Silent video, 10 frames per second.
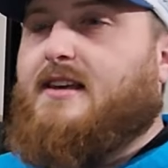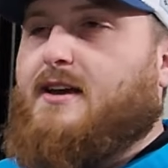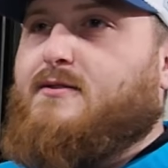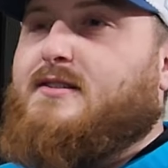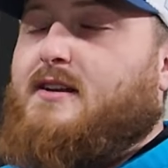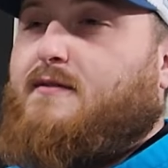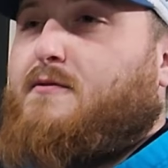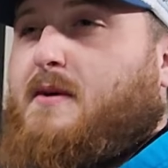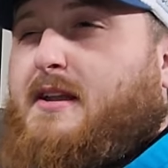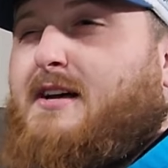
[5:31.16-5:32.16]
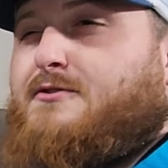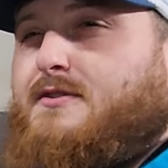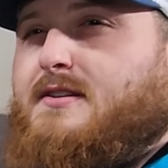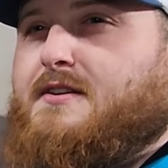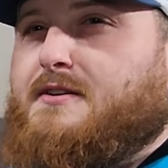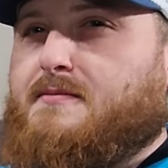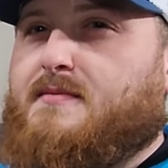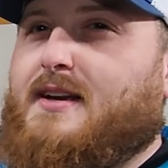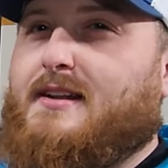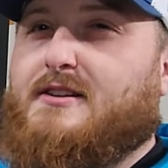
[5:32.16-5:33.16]
Yeah, it was set up for my nitrous setup,
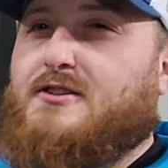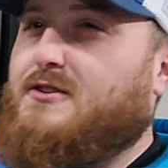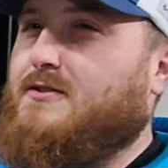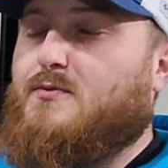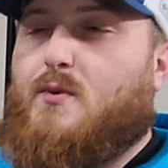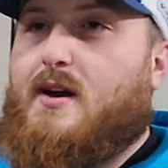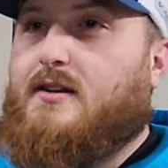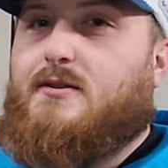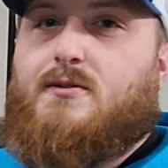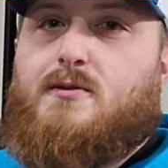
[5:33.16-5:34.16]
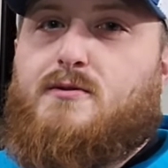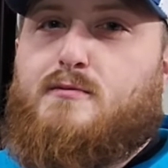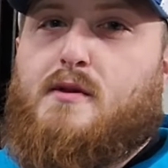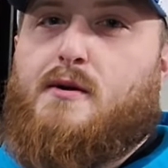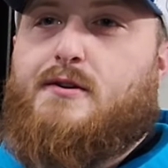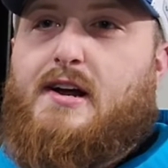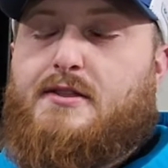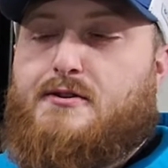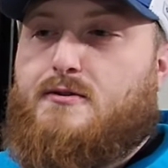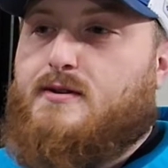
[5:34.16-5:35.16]
and it's just way too loose, blowing right
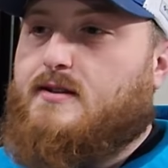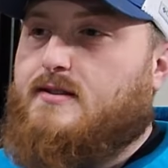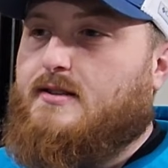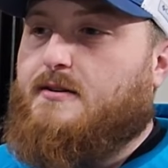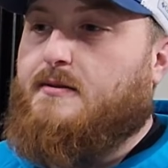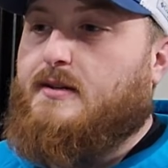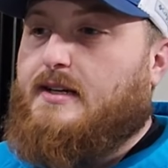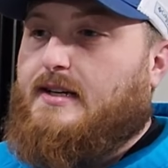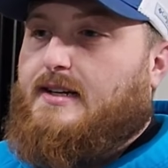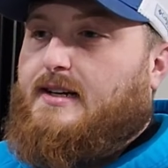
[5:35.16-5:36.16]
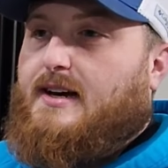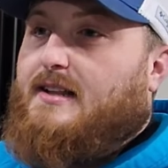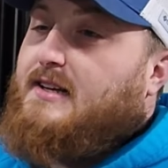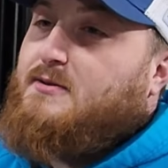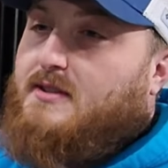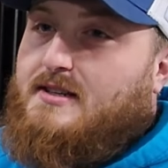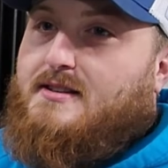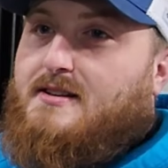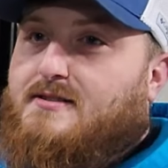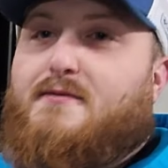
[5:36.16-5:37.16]
through it. So, and that's what these
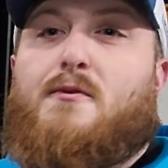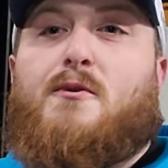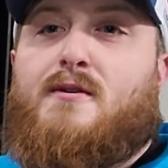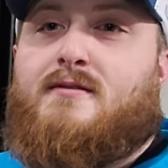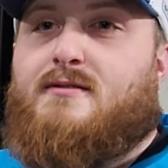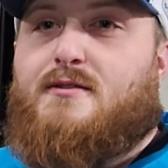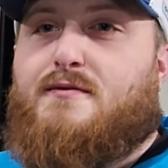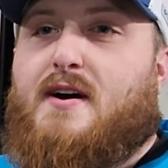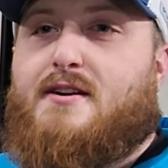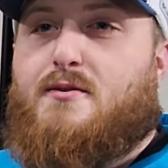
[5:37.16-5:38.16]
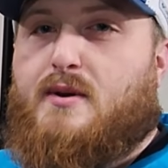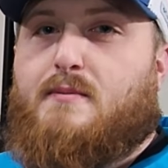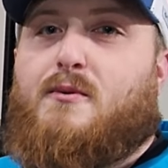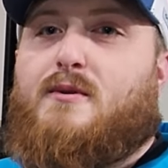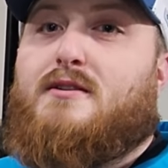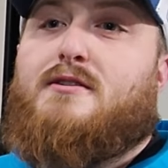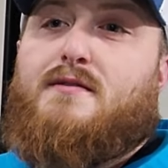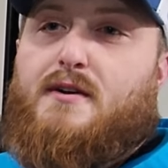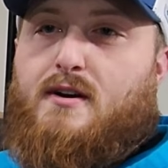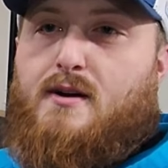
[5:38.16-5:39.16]
things are for. You find your weak points, you
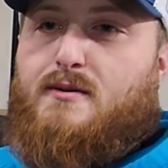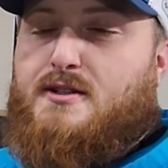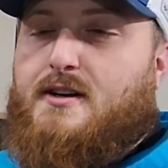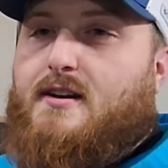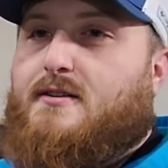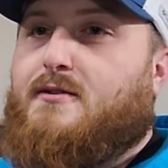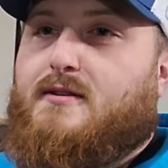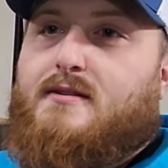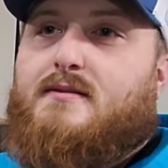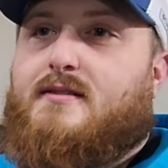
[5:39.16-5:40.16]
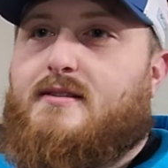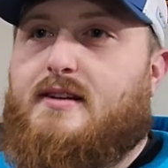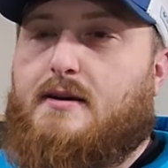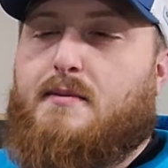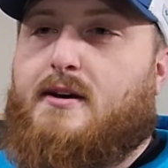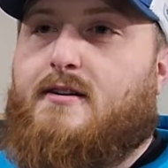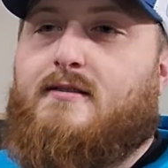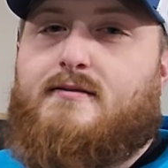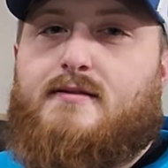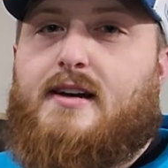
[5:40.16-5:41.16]
figure out what you got to do to get better,
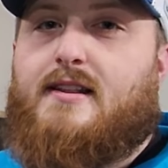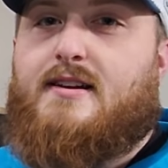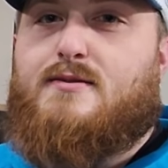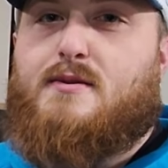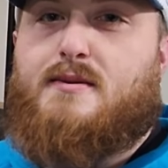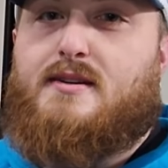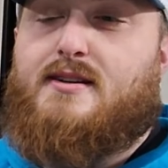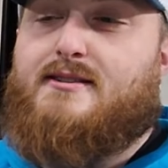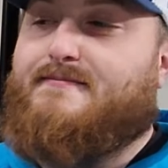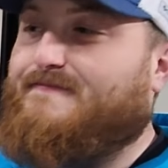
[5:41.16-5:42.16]
and that's what we did.